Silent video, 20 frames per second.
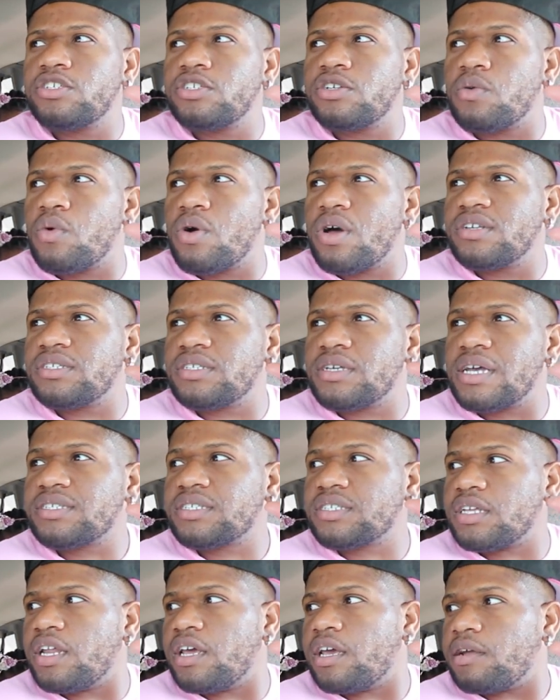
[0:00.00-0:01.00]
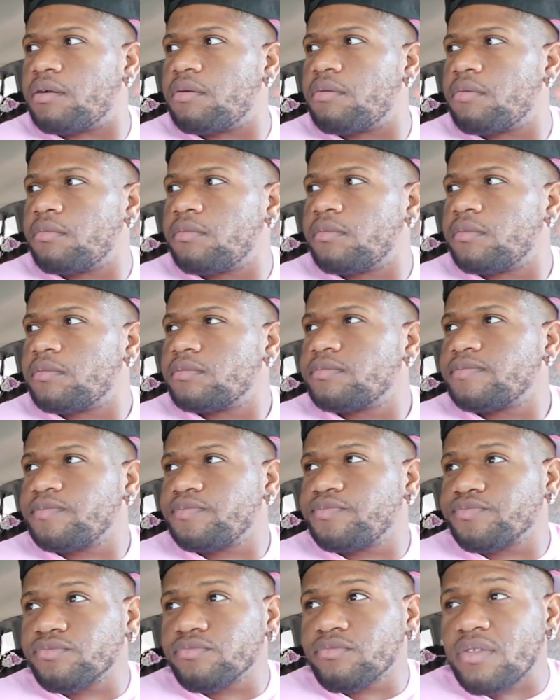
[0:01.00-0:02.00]
as it was yesterday.
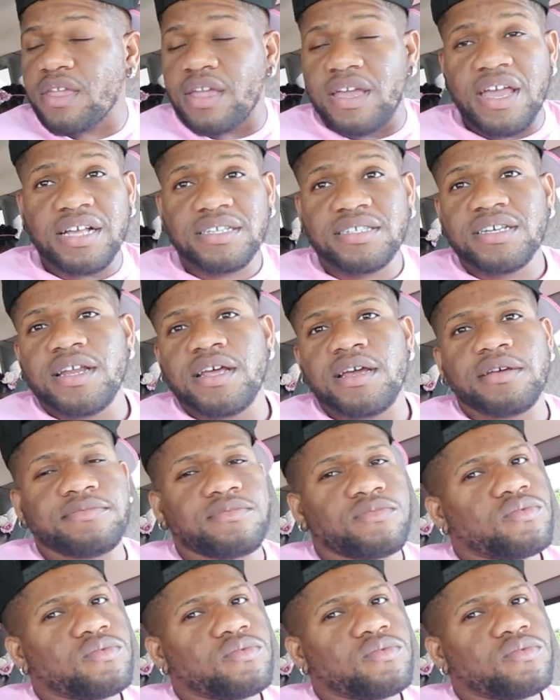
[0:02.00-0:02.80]
Yesterday,